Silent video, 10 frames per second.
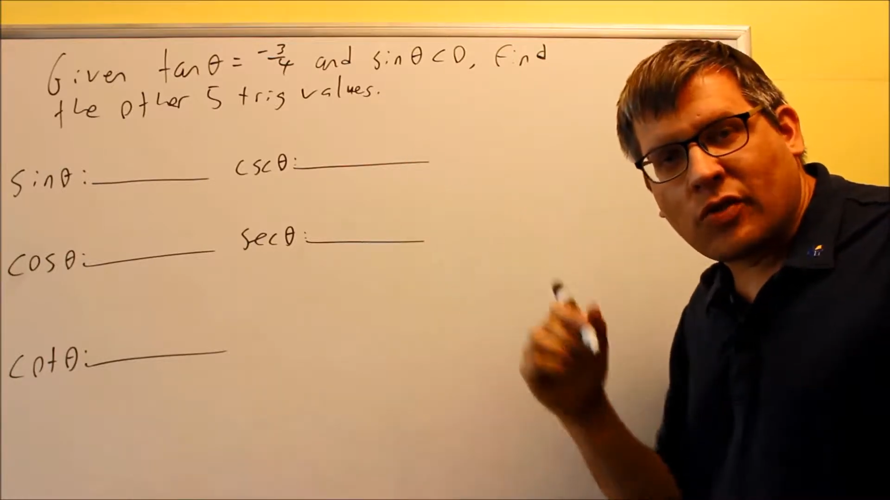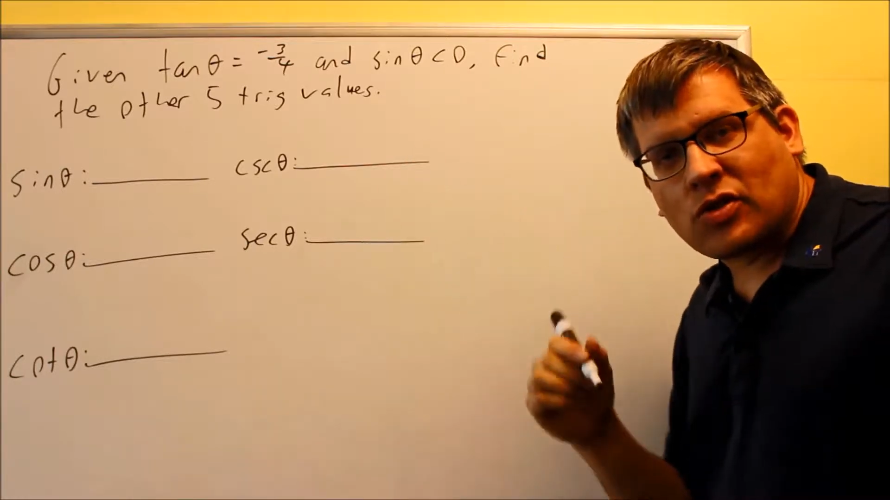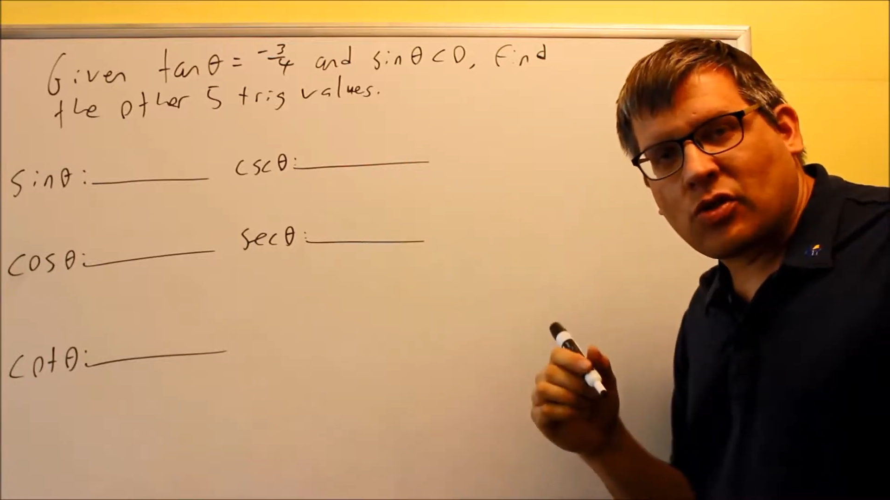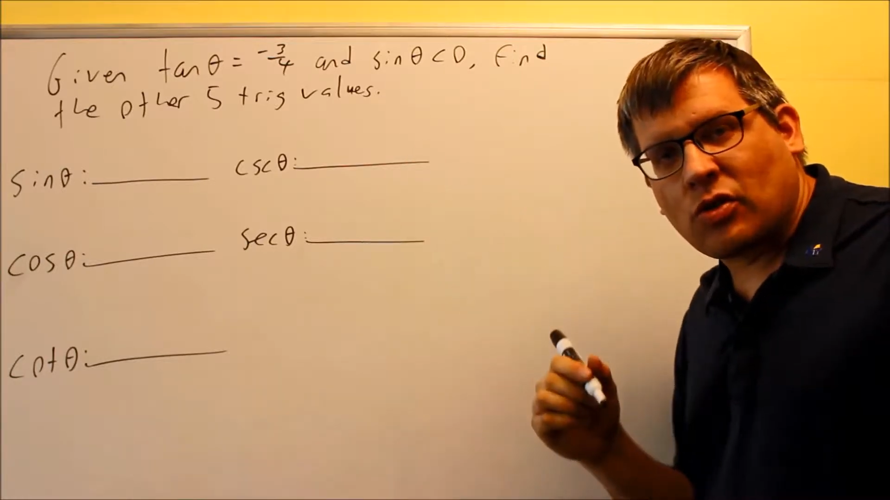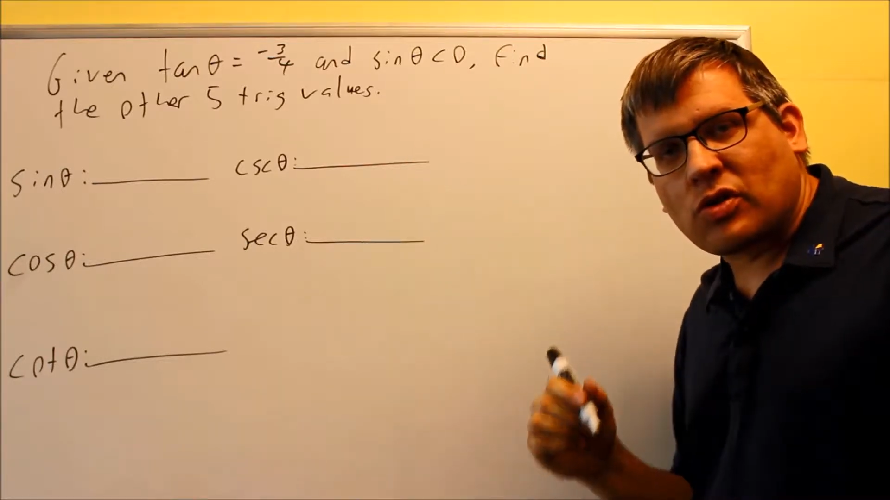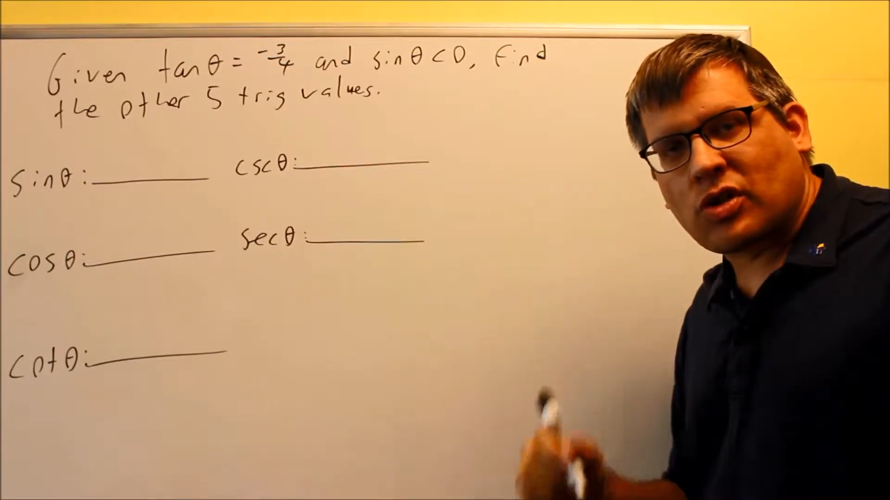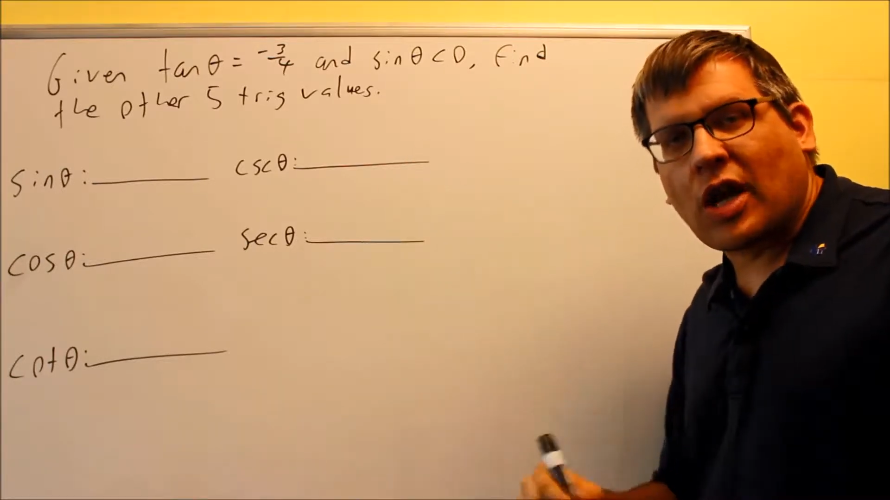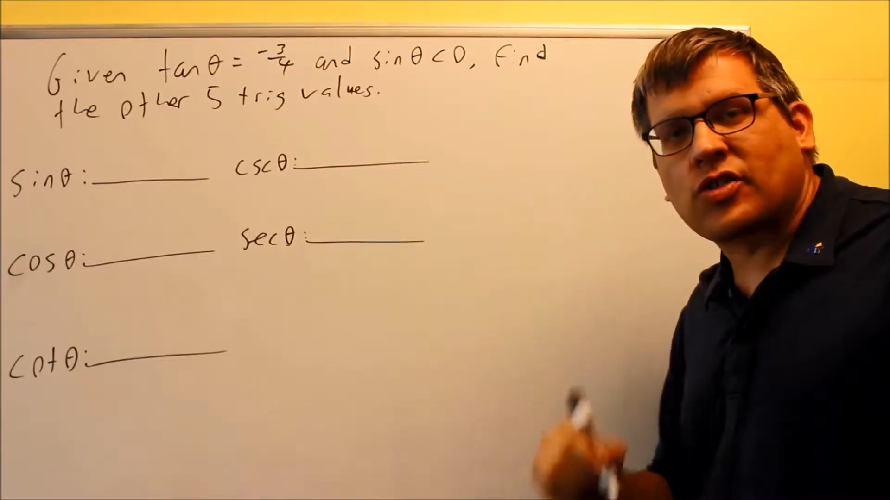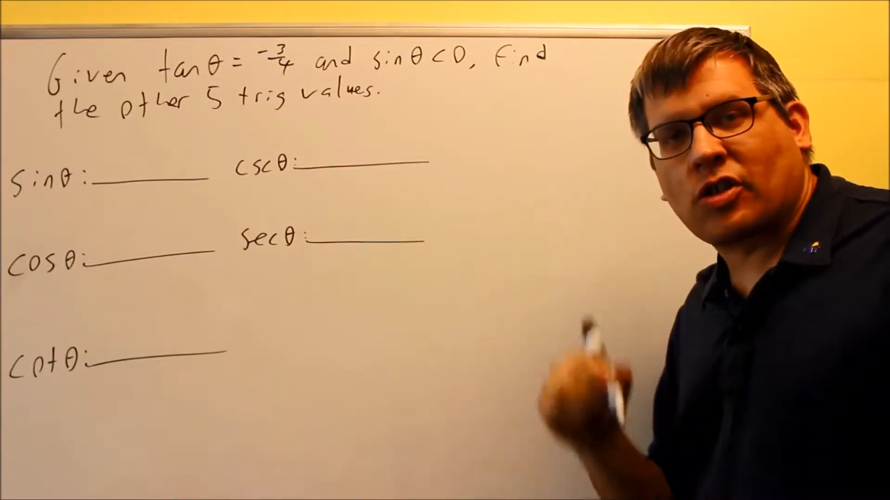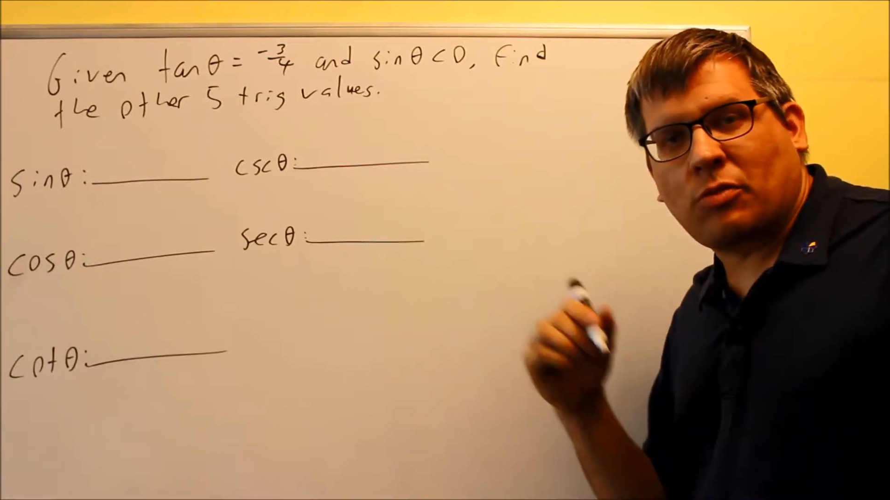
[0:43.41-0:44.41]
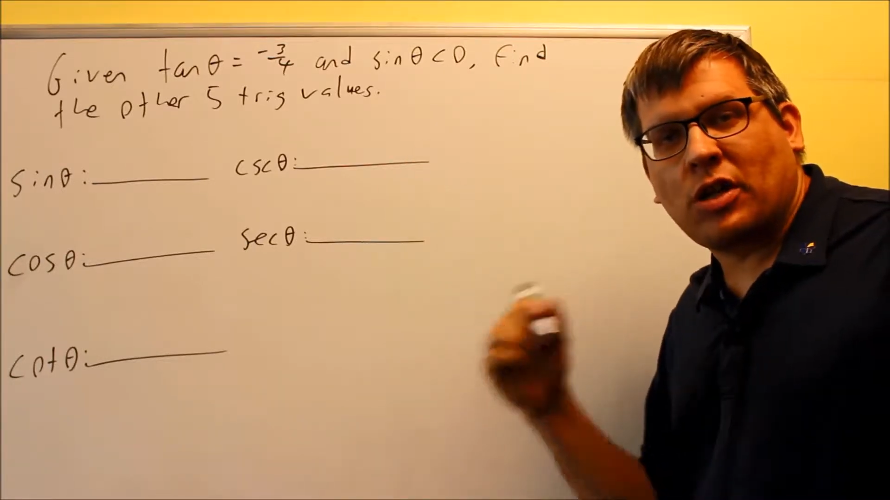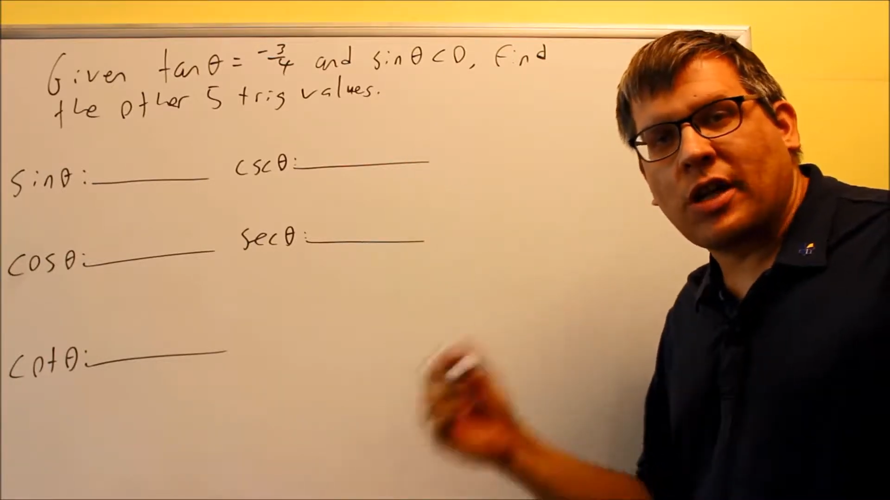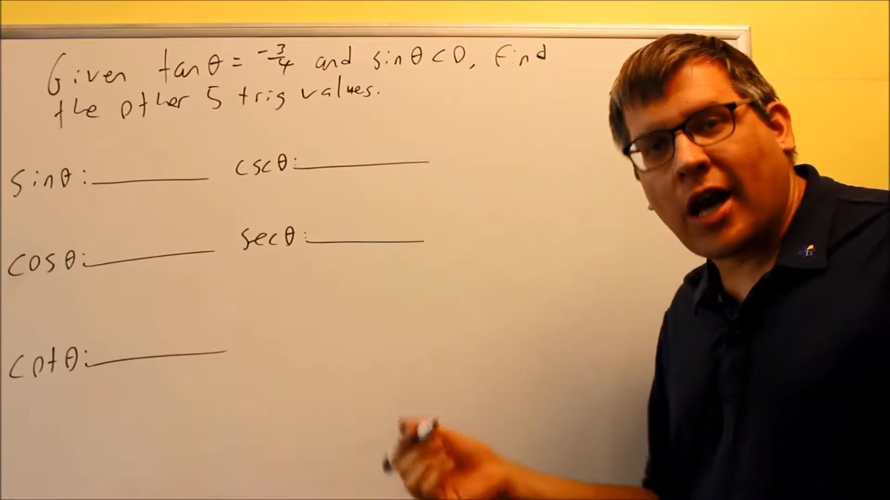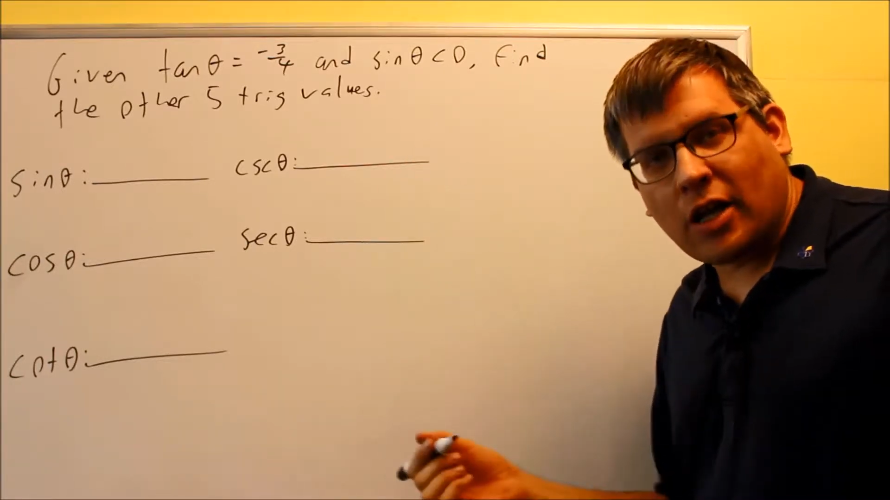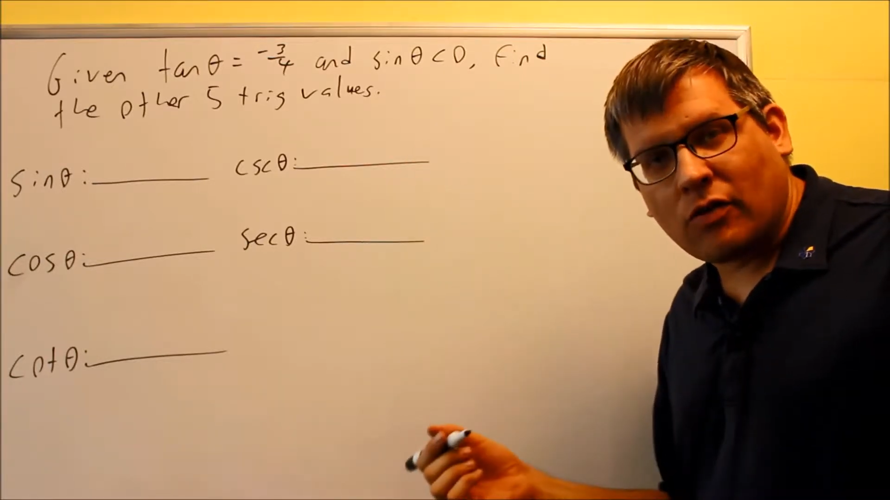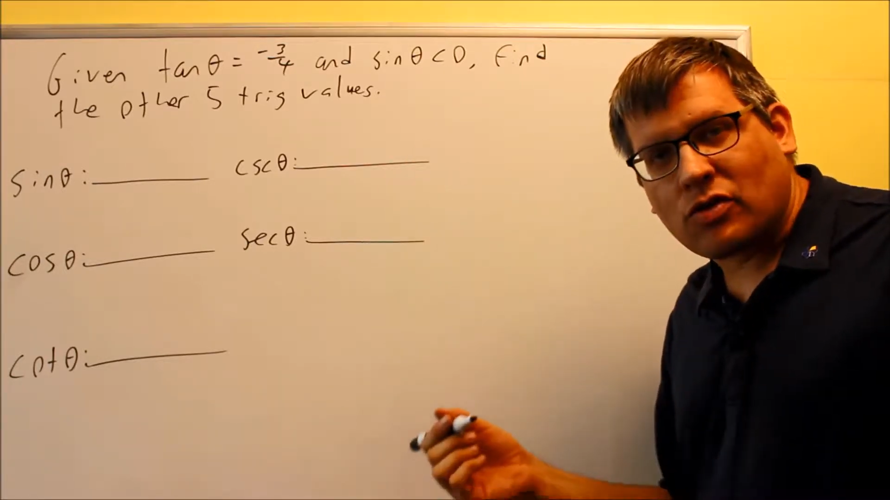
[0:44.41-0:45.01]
and certain sides are going to be negative.